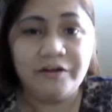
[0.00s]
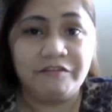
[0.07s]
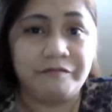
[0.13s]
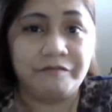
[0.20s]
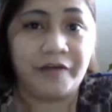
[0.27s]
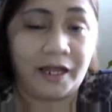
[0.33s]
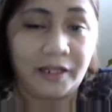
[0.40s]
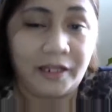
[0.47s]
of
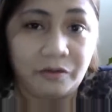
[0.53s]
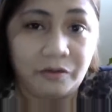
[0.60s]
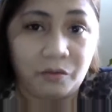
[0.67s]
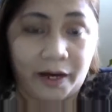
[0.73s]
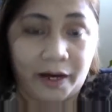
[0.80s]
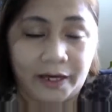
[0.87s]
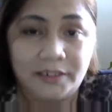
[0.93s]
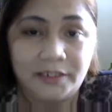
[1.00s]
Ellen
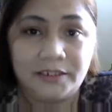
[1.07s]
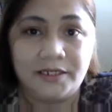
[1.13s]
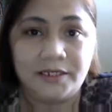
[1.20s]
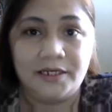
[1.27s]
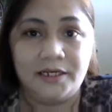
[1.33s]
White,